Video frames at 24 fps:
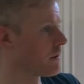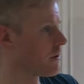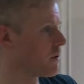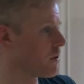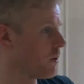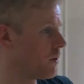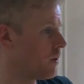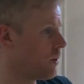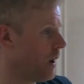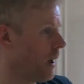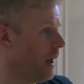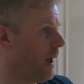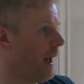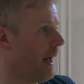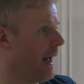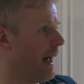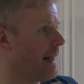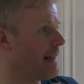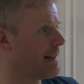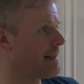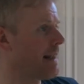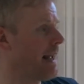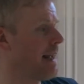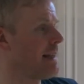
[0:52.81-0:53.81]
So
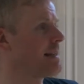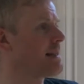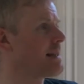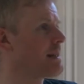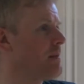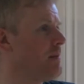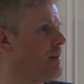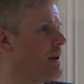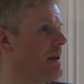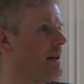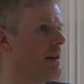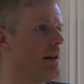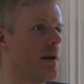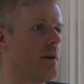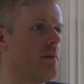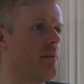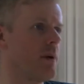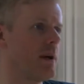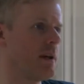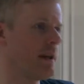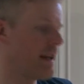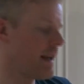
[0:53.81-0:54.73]
it tends to be that when